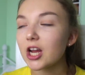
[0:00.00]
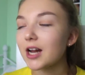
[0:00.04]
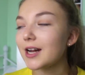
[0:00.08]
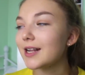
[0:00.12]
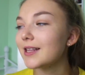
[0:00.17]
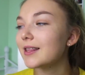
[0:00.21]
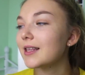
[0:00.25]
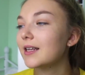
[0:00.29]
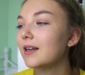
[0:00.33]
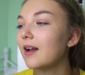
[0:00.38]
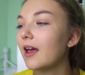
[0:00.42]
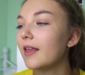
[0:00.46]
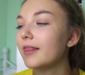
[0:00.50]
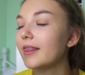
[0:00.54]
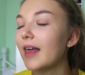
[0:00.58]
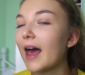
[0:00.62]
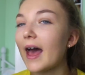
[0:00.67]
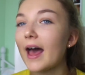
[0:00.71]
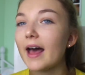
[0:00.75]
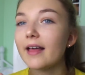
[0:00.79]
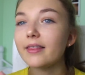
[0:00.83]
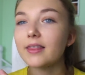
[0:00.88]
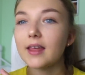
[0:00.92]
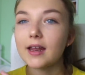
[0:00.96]
anything like
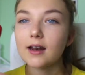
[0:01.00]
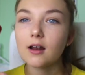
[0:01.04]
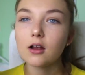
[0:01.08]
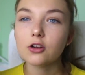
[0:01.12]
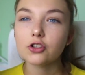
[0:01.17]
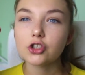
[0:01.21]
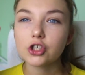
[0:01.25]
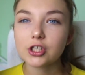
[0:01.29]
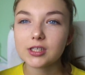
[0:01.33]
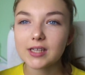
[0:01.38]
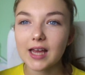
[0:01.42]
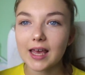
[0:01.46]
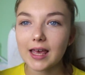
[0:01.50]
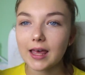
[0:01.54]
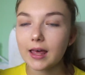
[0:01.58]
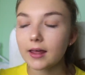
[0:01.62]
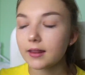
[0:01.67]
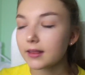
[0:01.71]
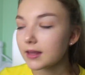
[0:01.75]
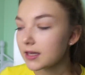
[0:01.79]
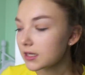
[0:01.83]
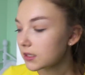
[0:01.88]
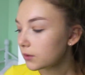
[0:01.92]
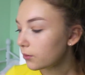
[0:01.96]
that, then I'll just take
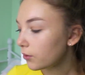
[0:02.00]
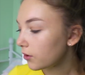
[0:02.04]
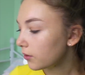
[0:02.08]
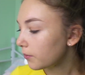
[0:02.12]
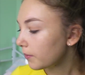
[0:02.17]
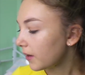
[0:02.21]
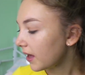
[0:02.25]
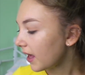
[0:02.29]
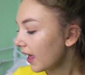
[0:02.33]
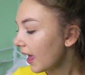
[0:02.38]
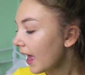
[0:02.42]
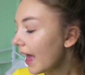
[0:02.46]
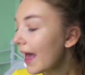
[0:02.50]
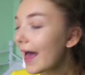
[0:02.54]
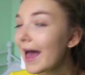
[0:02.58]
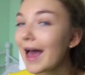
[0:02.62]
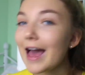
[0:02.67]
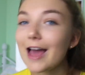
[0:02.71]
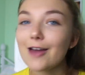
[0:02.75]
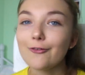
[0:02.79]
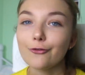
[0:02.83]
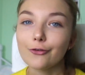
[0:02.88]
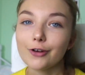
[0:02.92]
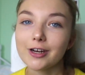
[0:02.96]
this with me
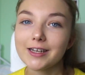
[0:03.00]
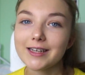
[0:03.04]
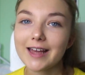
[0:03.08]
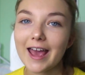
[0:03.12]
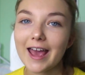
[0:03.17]
every